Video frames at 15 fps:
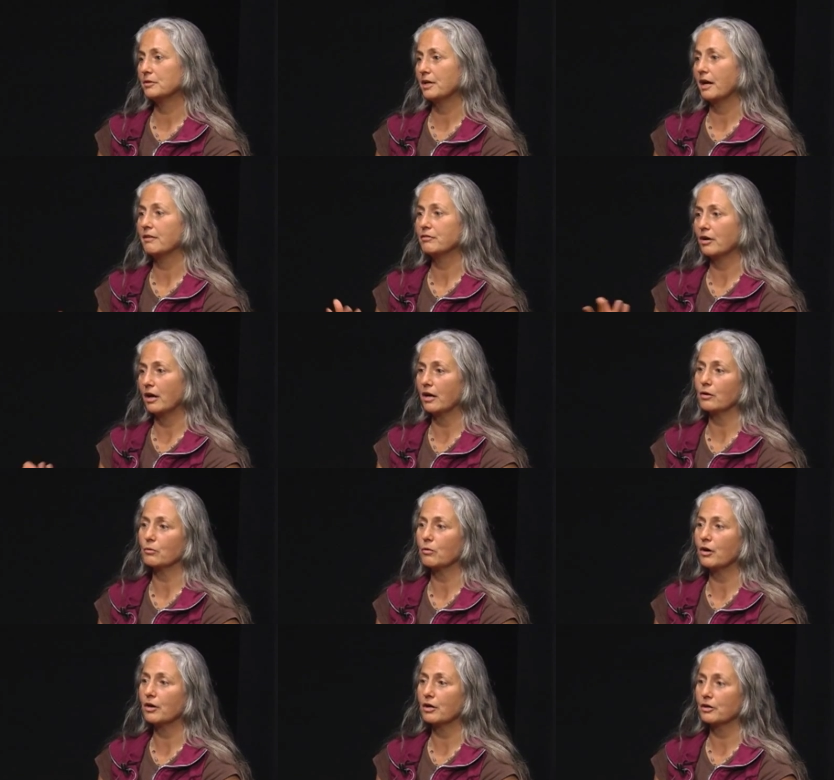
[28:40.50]
they have a higher
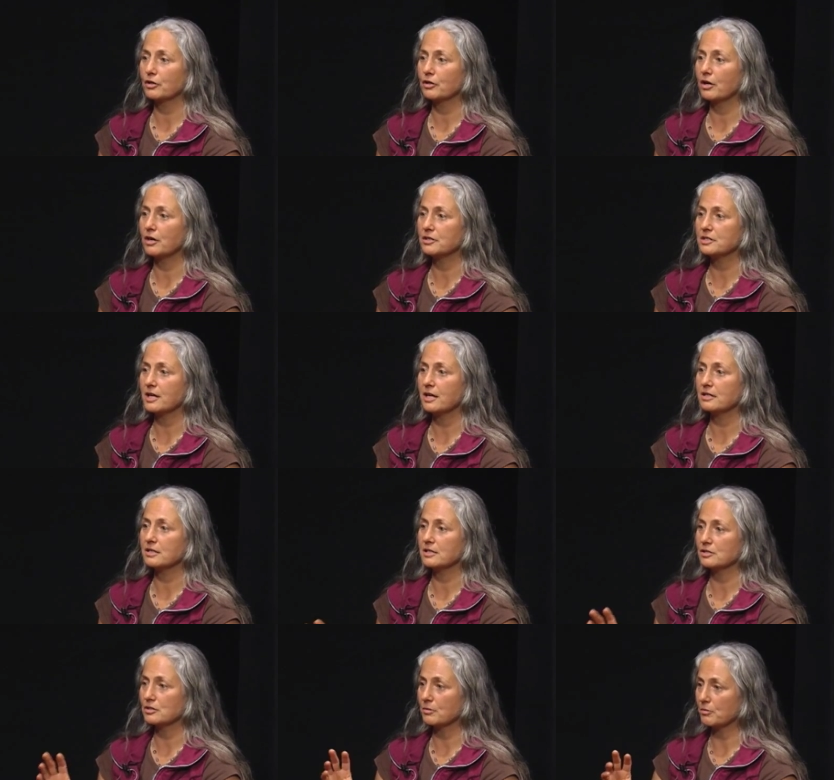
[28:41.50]
water content,
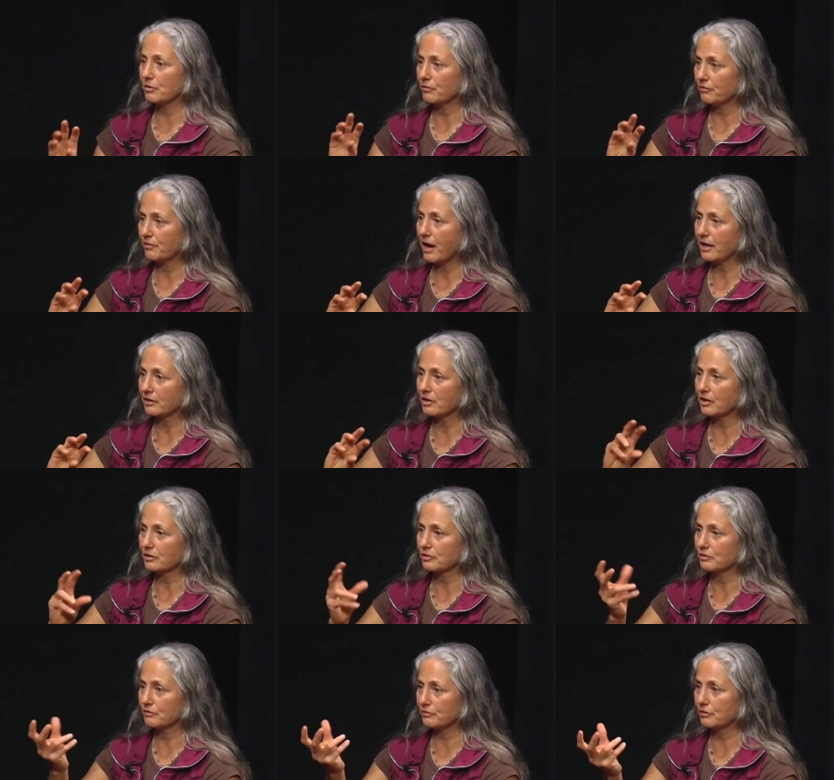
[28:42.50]
and some of the fat got
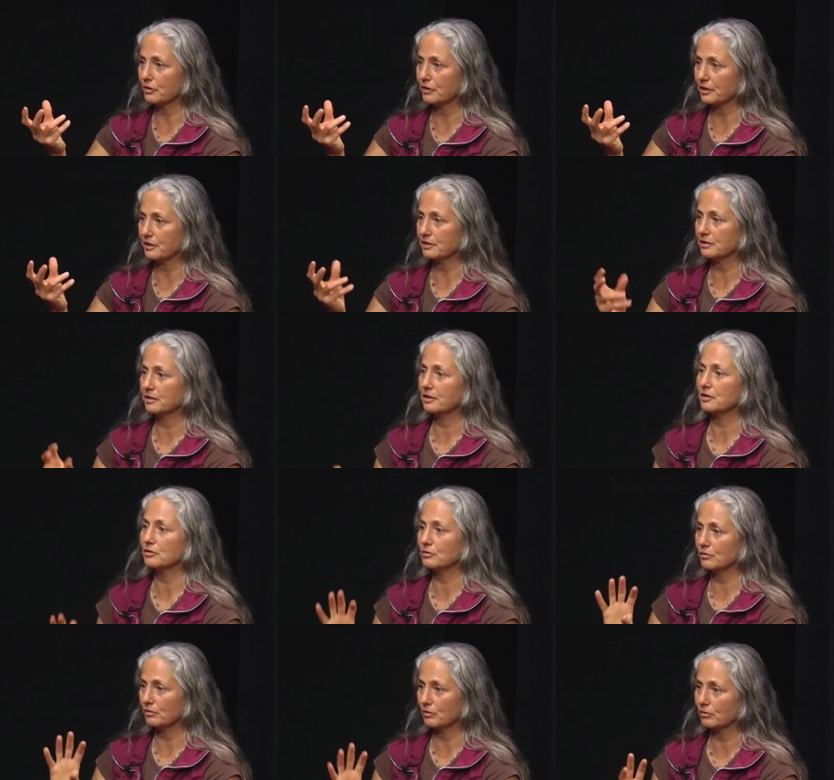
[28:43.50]
converted
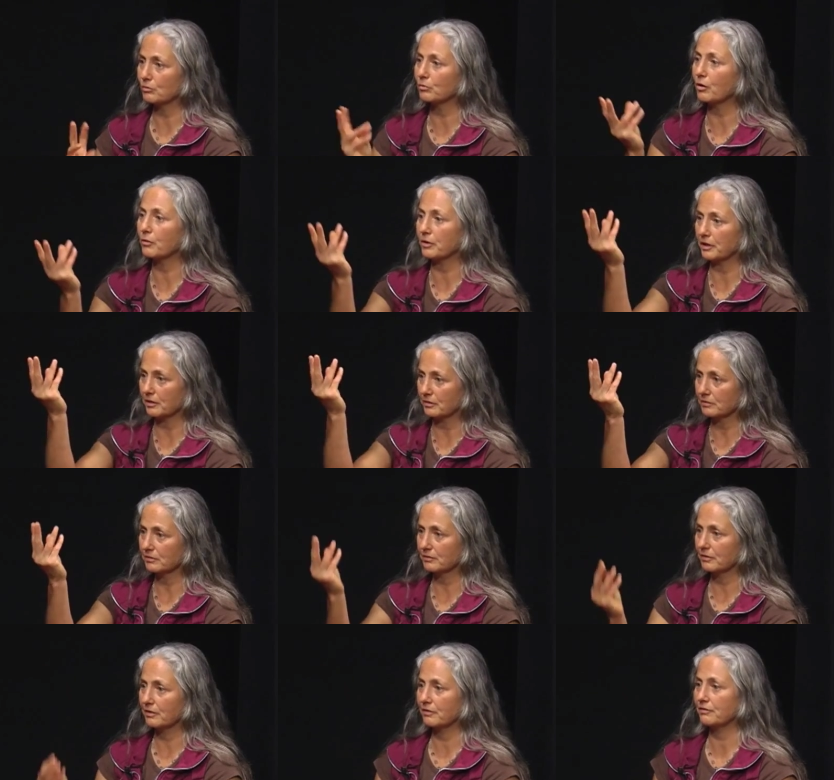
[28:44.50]
into the growing
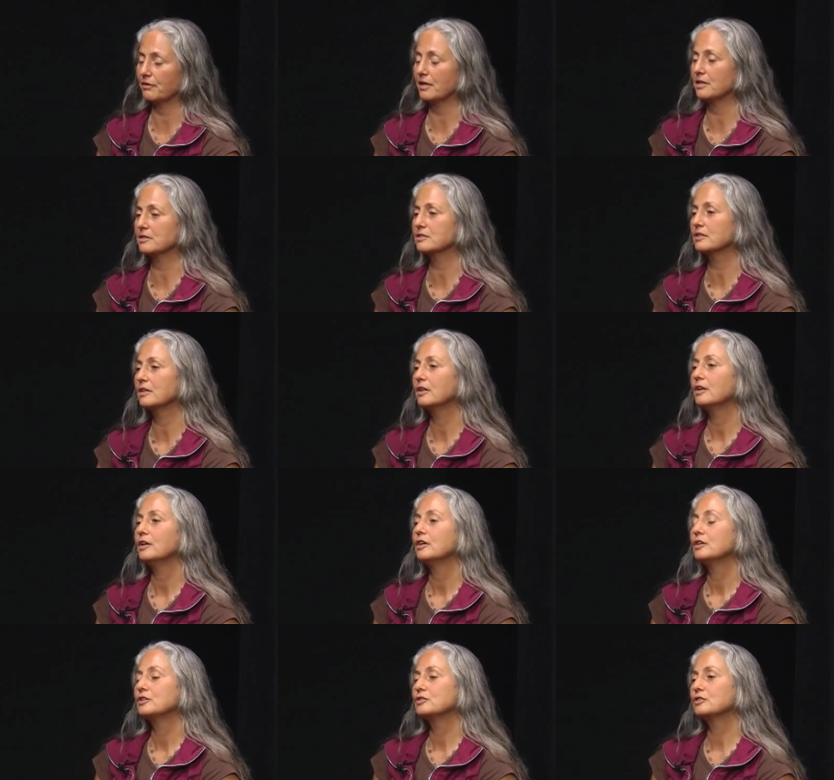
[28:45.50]
phase.
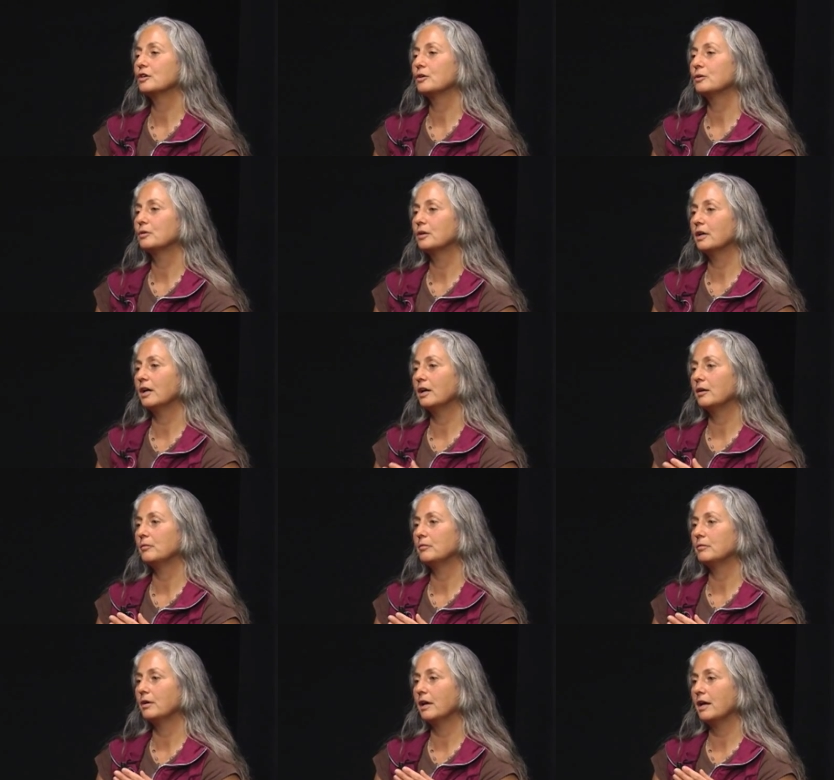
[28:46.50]
So
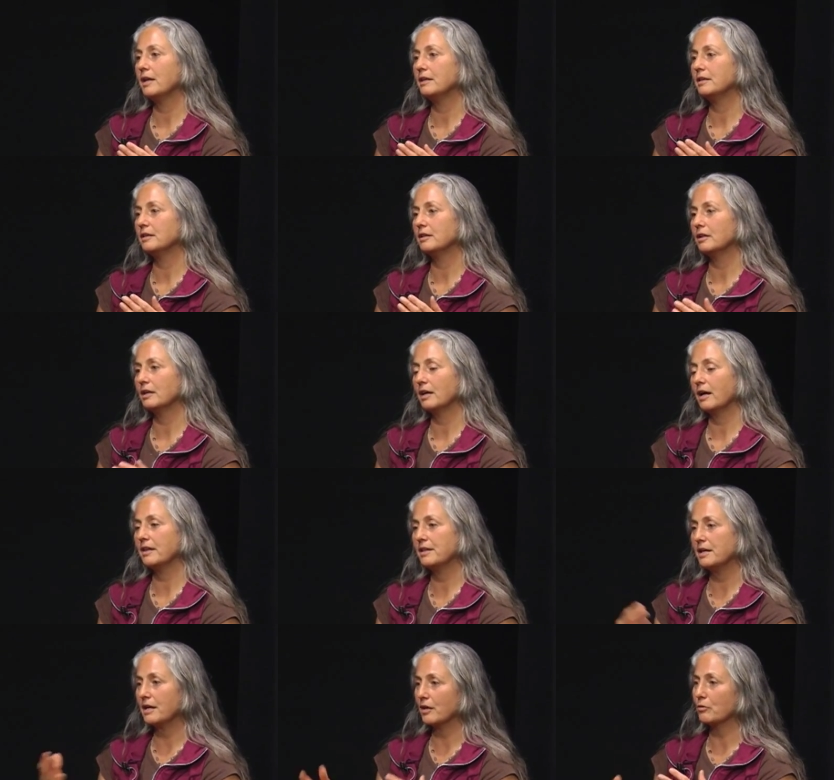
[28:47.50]
and
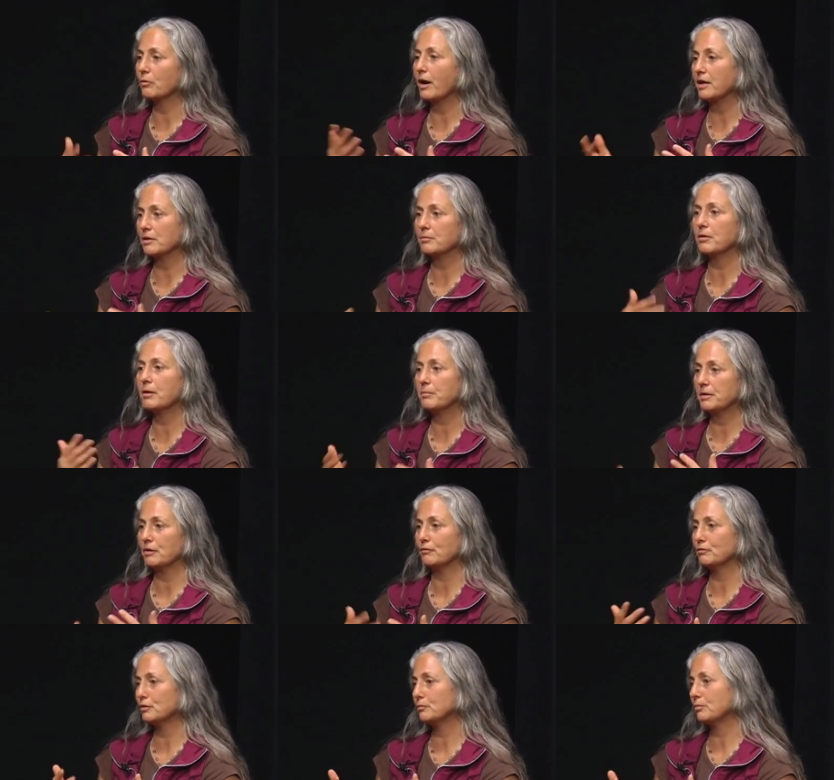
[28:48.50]
then I grind them up in a
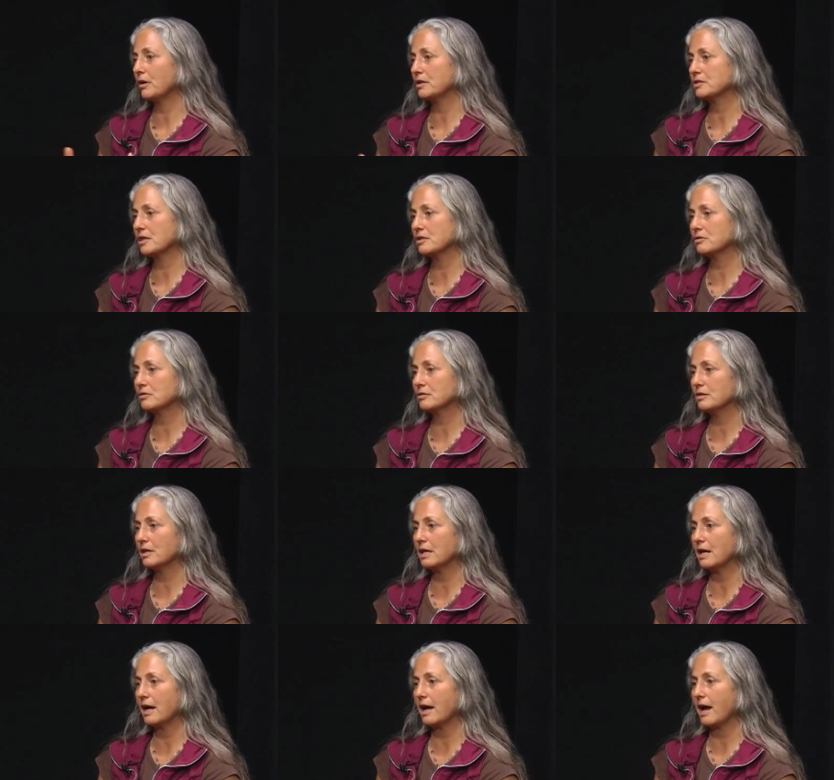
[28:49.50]
food processor,
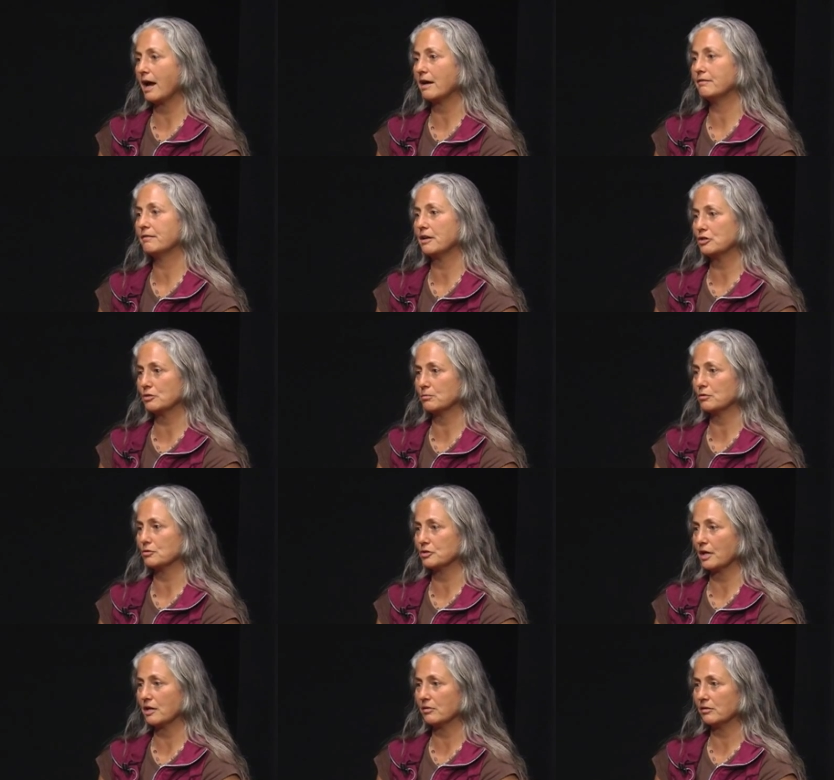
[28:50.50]
and I add
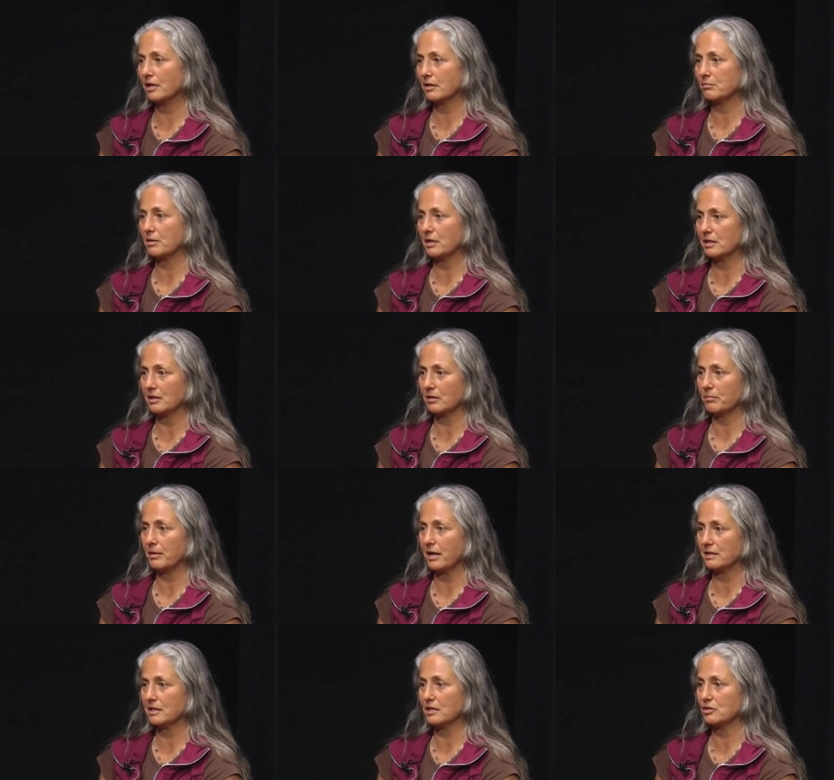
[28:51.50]
vegetables. I don't like making a
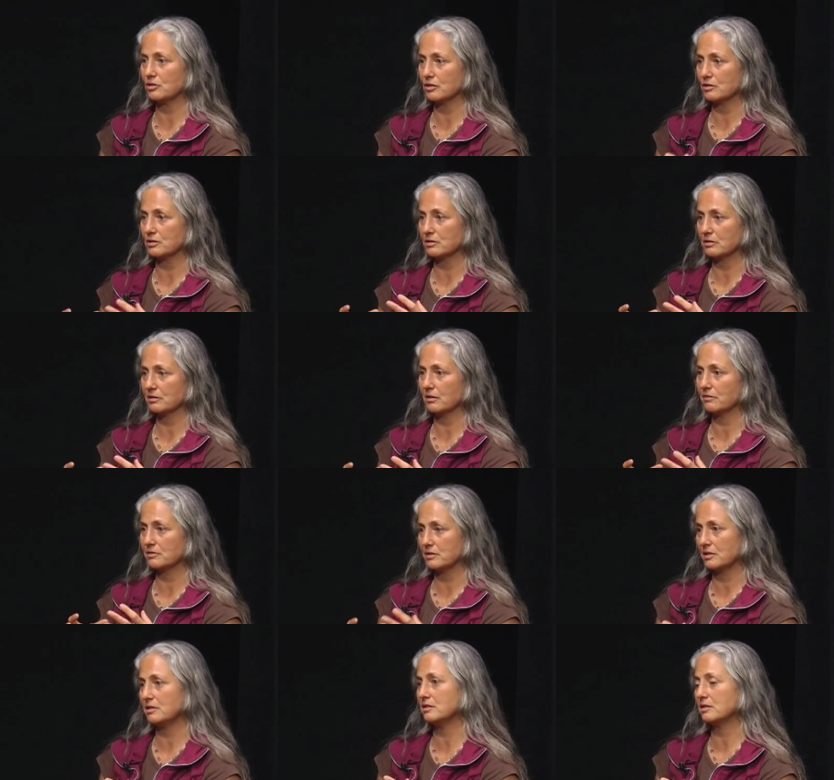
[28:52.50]
pâté just of
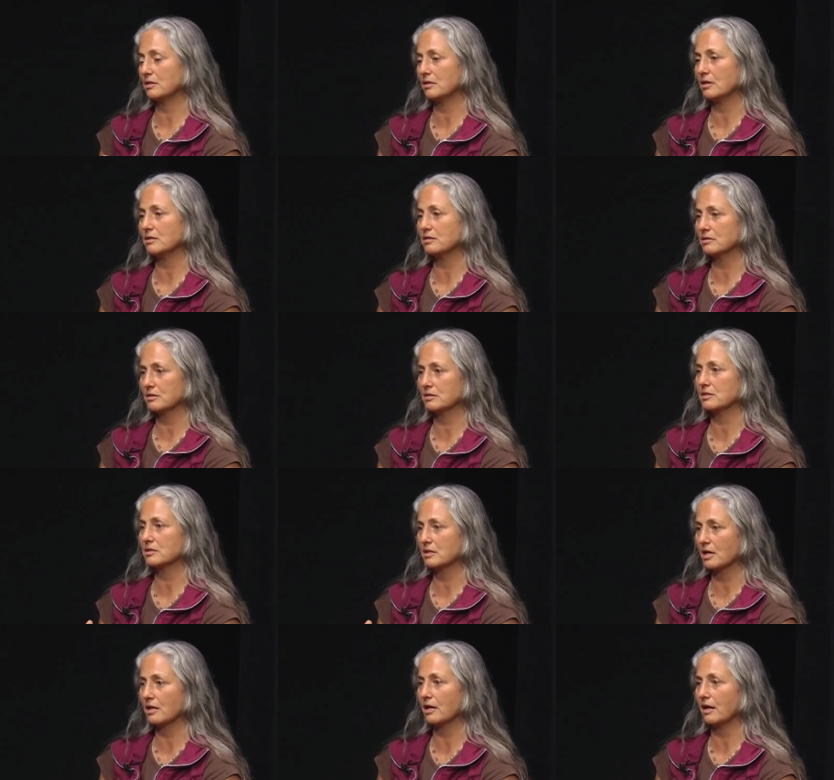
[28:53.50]
seeds and nuts because it's
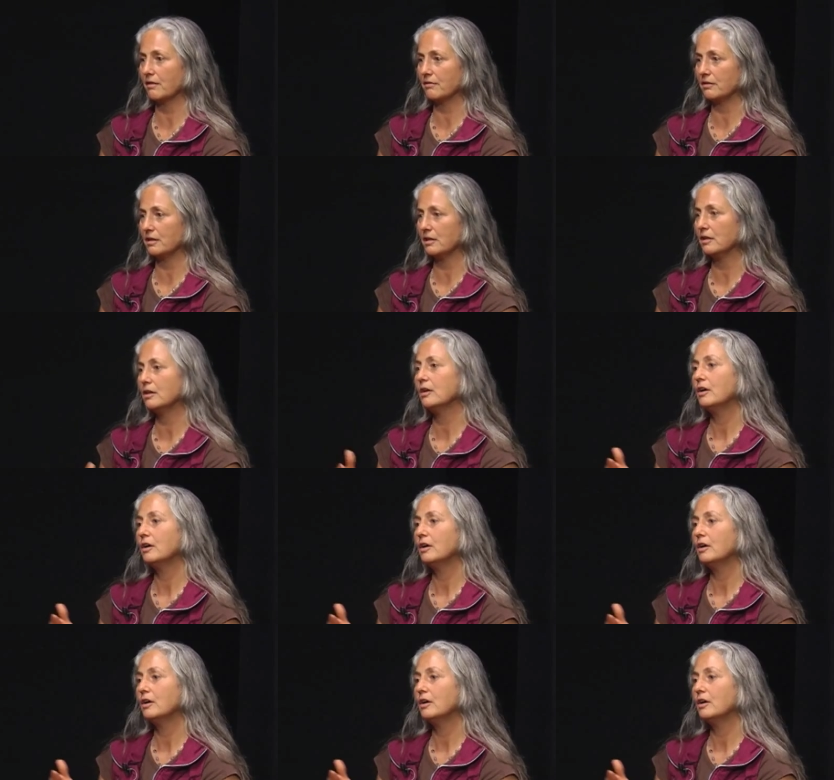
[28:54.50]
kind of heavy.